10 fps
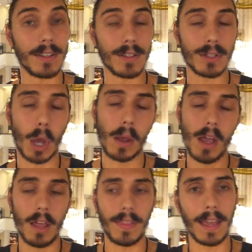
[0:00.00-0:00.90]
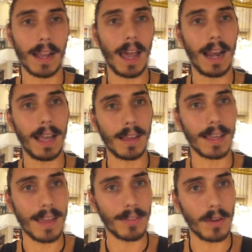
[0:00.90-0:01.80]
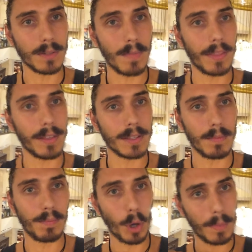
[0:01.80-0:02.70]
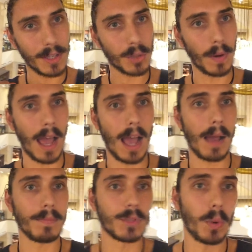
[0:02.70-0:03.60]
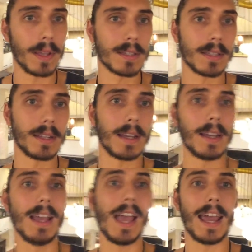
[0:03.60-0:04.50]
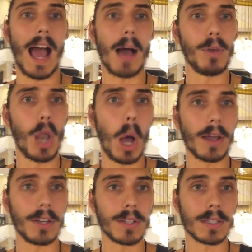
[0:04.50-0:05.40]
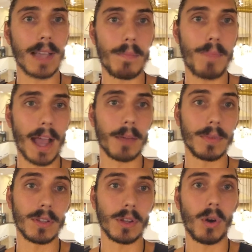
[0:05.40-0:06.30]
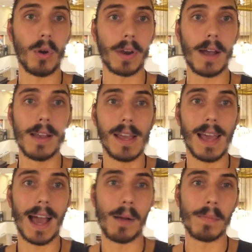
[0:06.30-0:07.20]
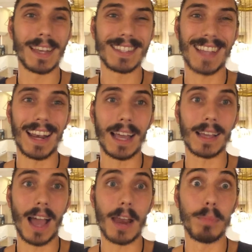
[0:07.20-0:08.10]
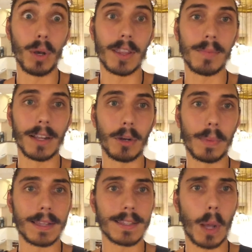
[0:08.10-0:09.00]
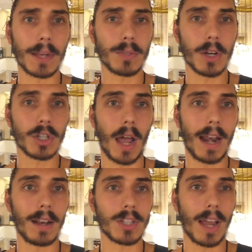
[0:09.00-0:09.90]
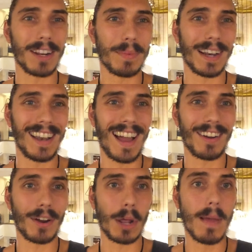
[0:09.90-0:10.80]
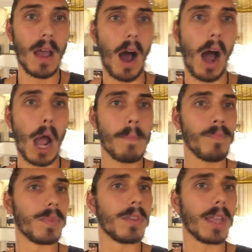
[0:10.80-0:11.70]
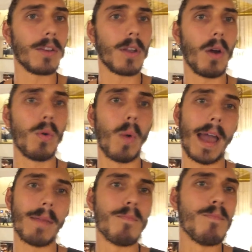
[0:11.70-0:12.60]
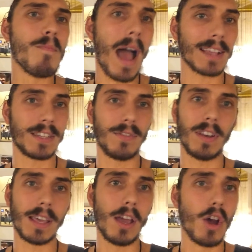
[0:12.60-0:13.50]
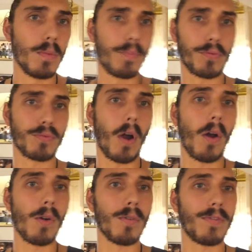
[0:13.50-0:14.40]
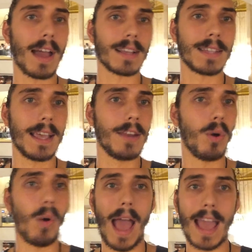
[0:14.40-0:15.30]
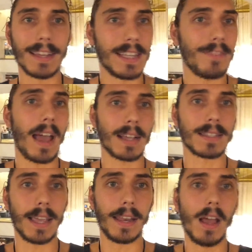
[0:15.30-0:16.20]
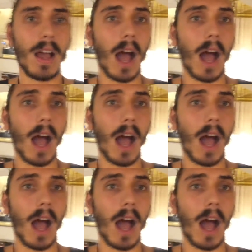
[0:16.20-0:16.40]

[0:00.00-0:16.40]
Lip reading: And so they're going to kind of like get those mothers and put them into an arm twist and an arm lock, and just like back them into the corner, and it's kind of bully them a little bit. And so I just want to shine a little bit of light on it. I'm in no way massively pro-vaccine or anti-vaccine.